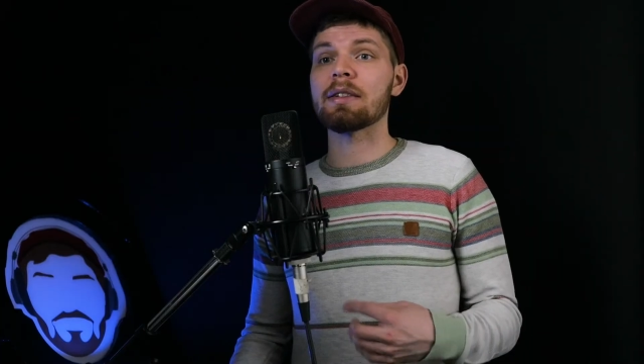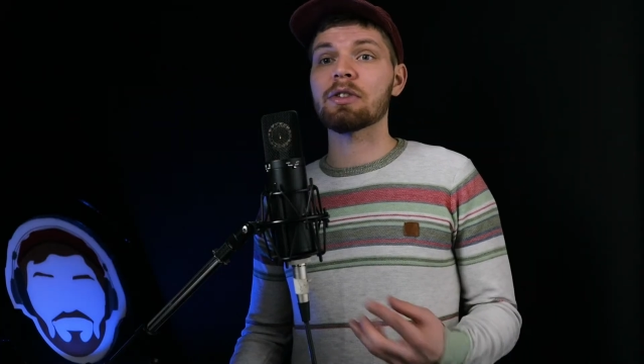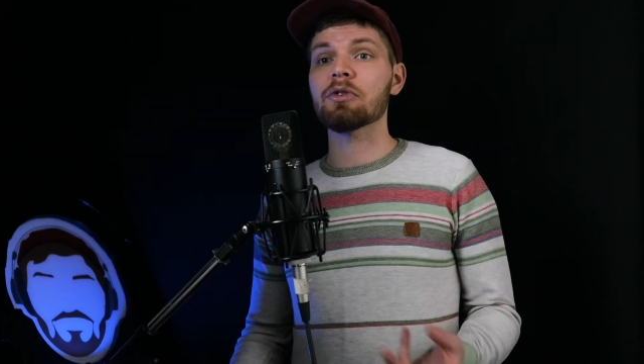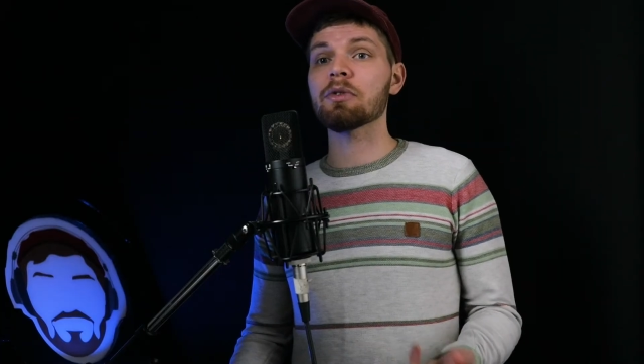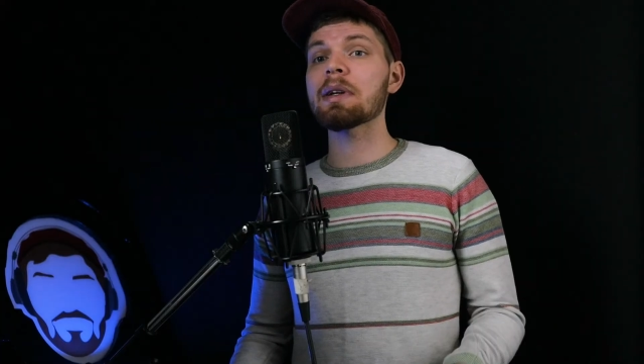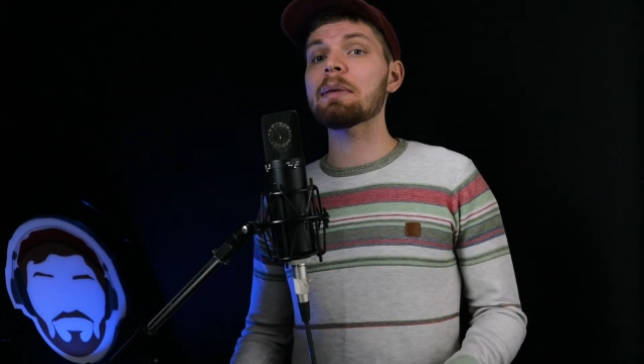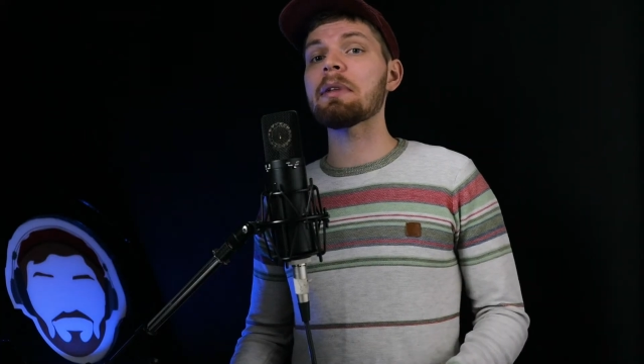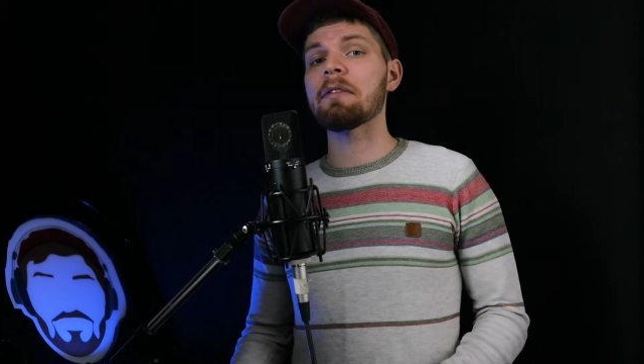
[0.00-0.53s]

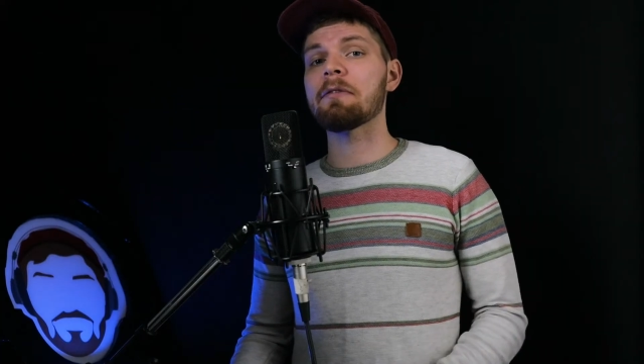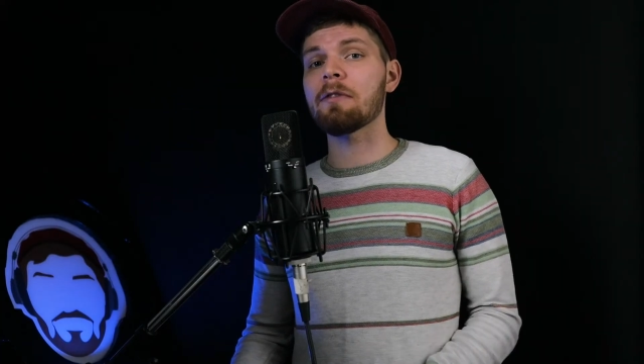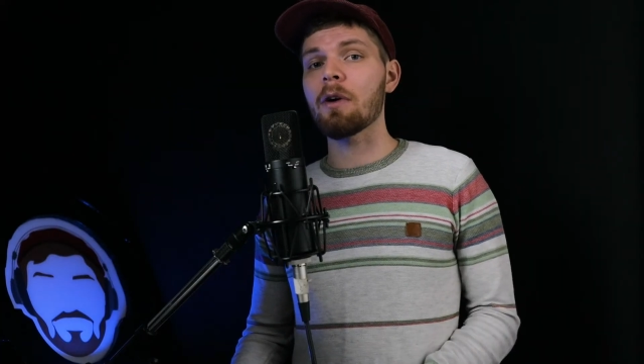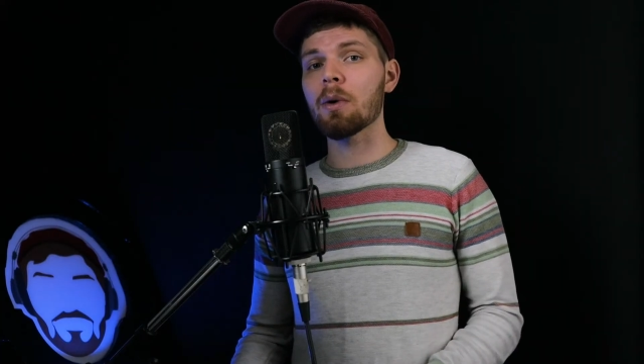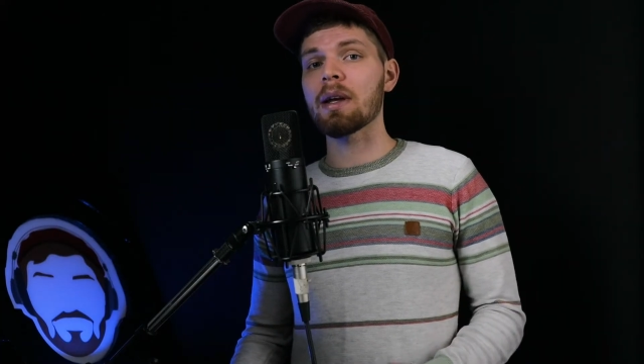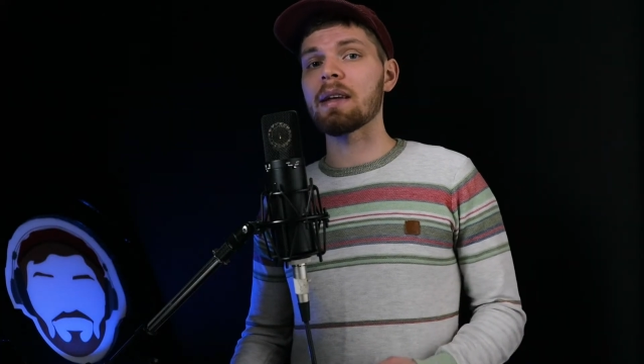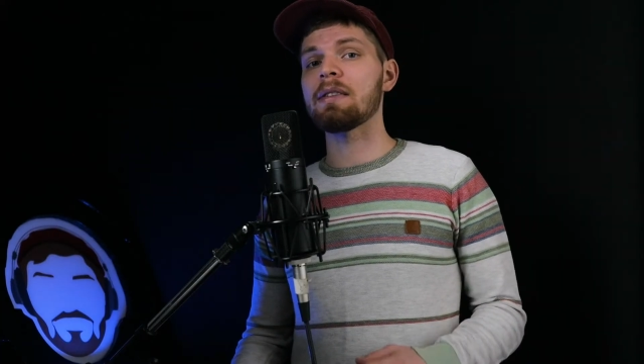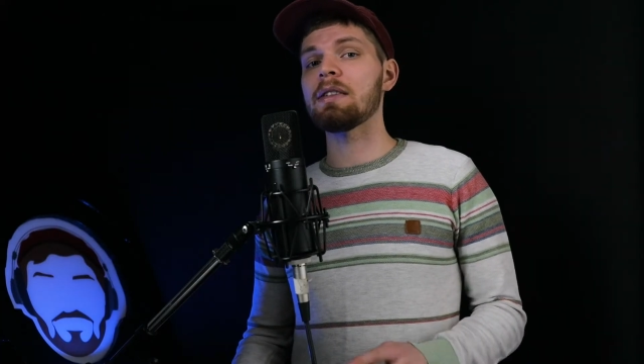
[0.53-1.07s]
extremely
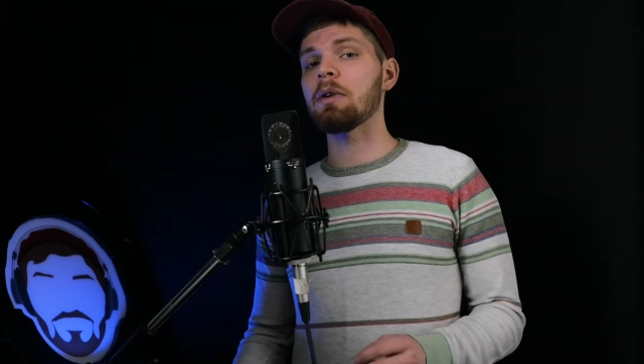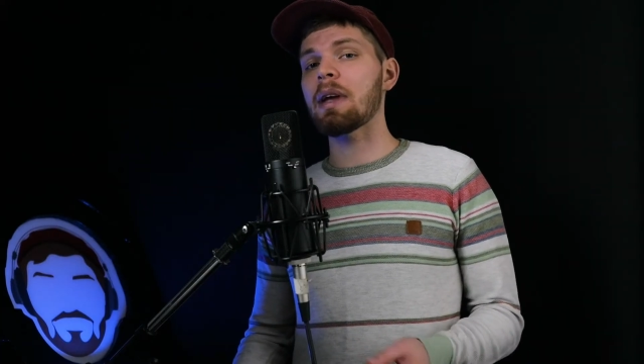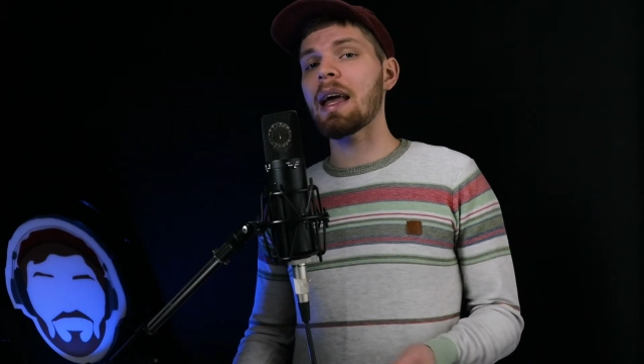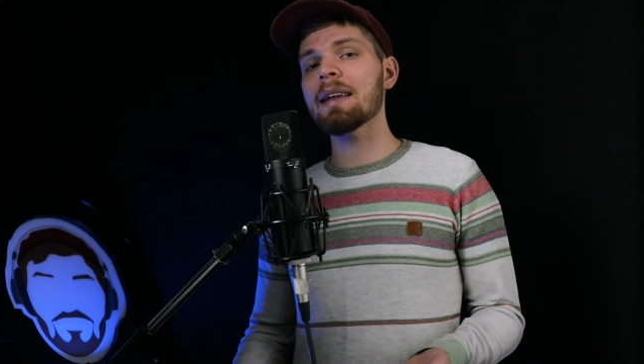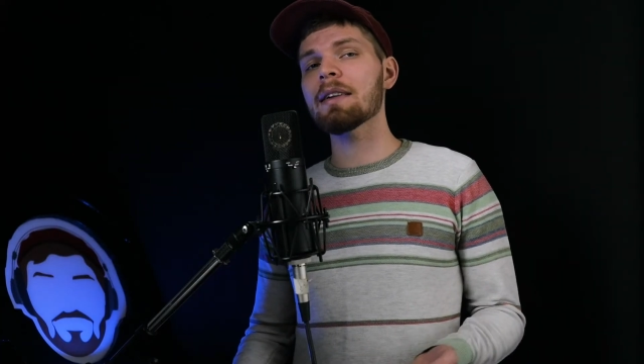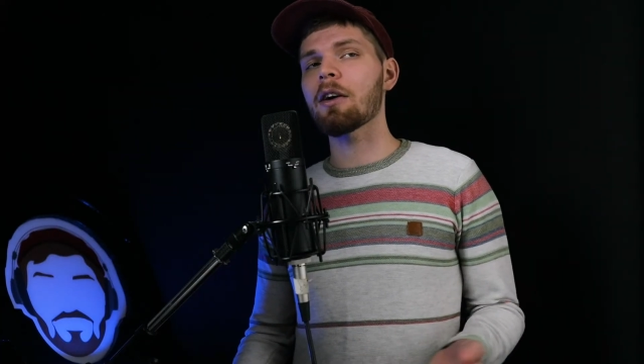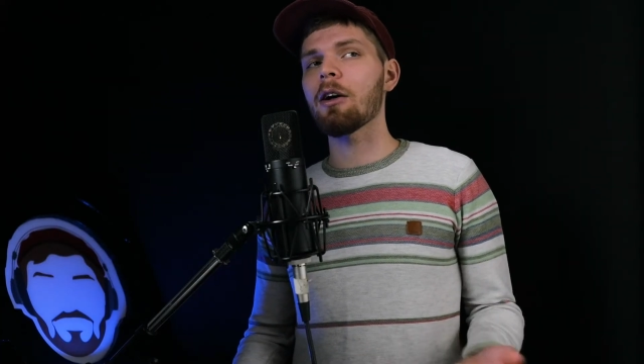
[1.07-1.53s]
focused, you can